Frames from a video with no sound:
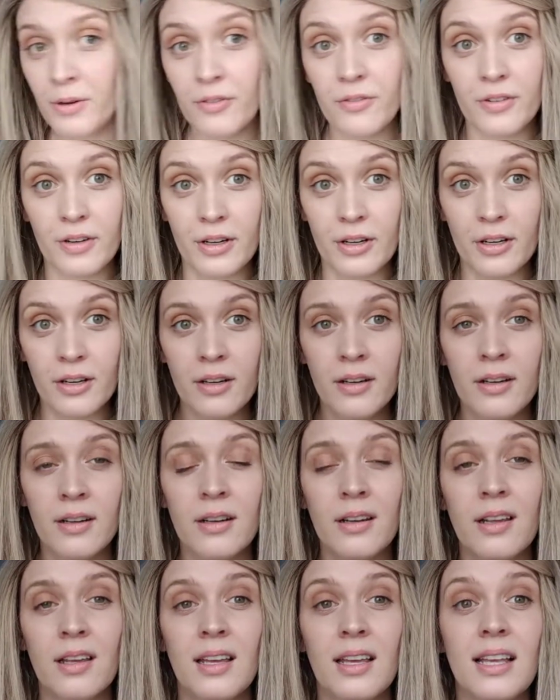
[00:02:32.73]
prefer
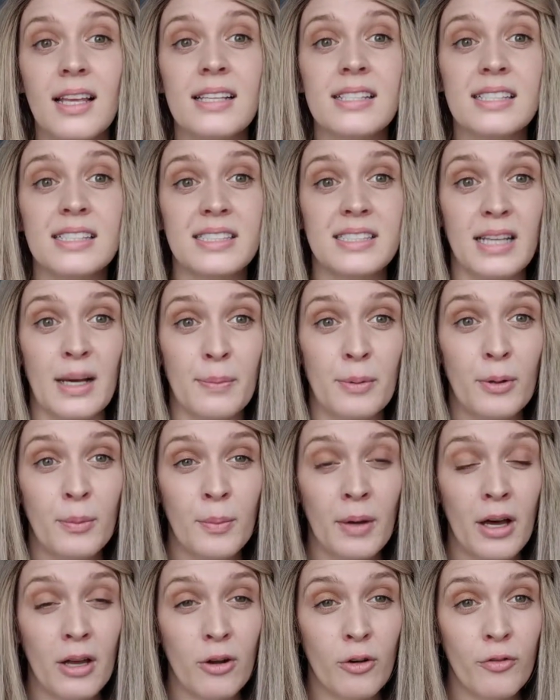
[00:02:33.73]
is a double
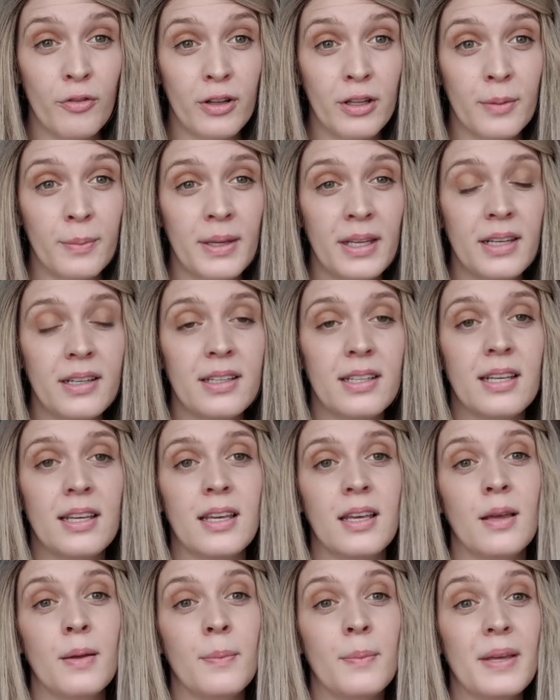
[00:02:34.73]
monofilament,
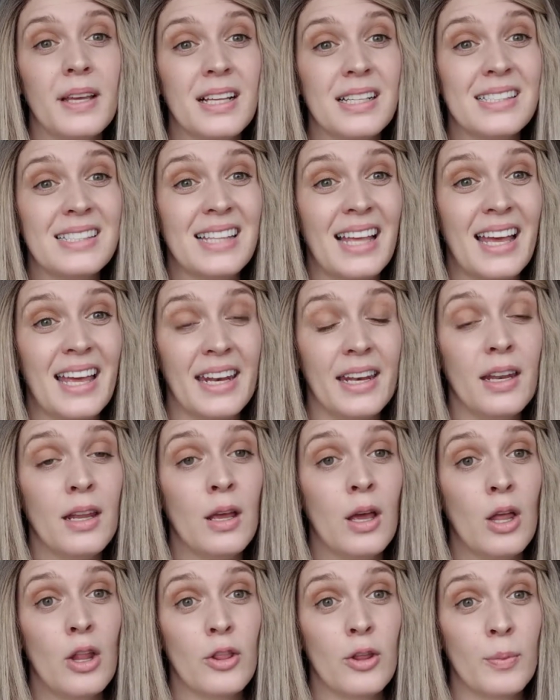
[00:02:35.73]
because then
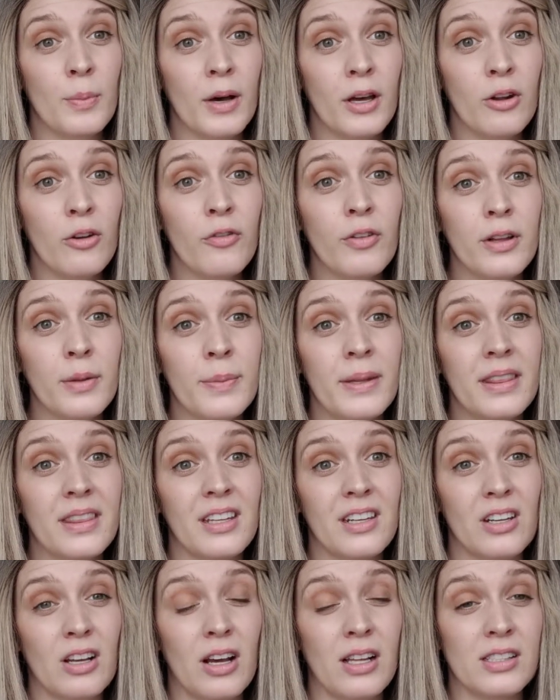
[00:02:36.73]
the monofilament,
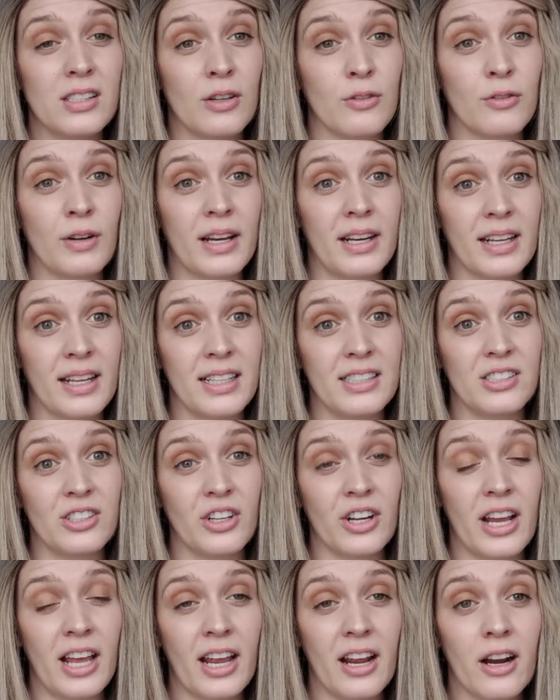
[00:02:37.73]
the knots are right against
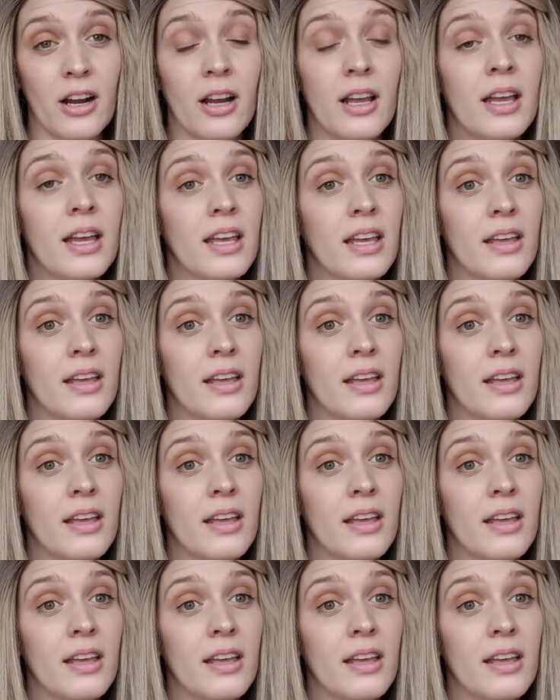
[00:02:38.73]
your hair.